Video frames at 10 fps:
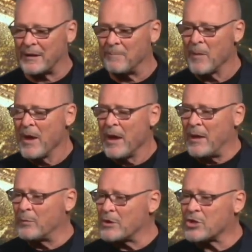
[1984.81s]
And,
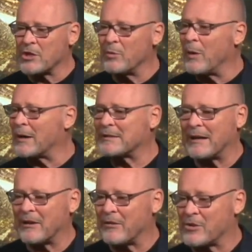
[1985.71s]
and when she walked
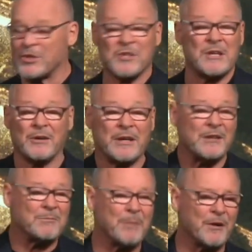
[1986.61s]
out of there, she's now
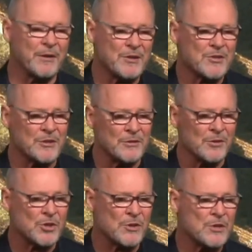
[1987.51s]
getting married soon.
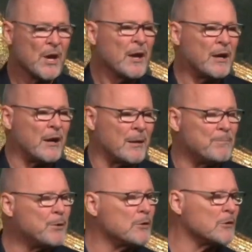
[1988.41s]
She's got a
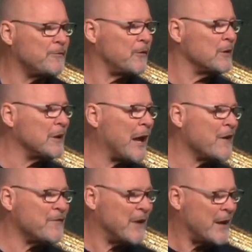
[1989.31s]
beautiful
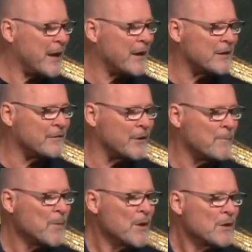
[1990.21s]
life ahead of
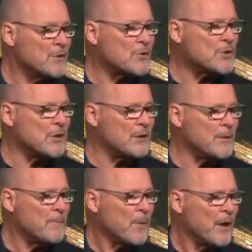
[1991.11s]
her. You
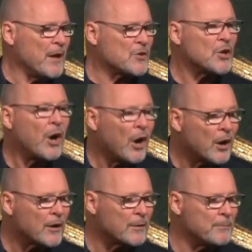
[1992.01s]
see, it's
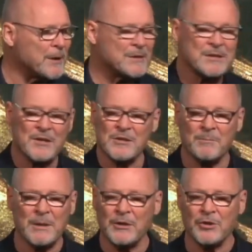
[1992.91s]
hard, but it doesn't
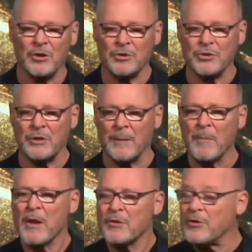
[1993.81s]
mean don't do it.
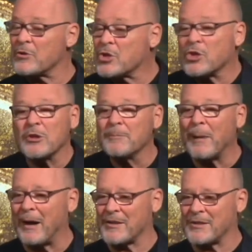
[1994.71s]
Those shoe
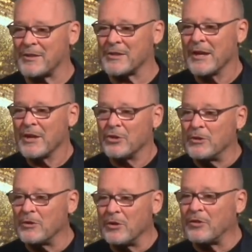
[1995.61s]
boxes,
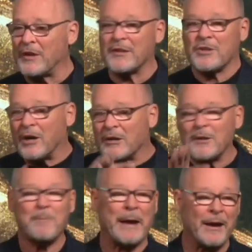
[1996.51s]
you, you think it's hard
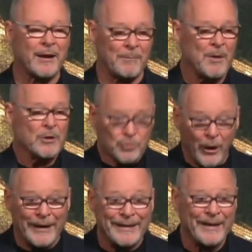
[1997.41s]
to pack them,
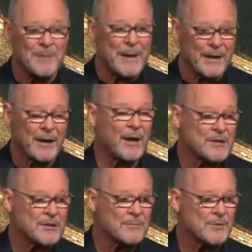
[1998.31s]
try to get them out of
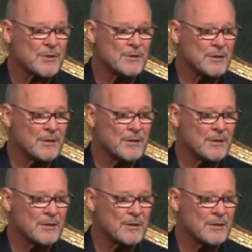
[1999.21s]
customs.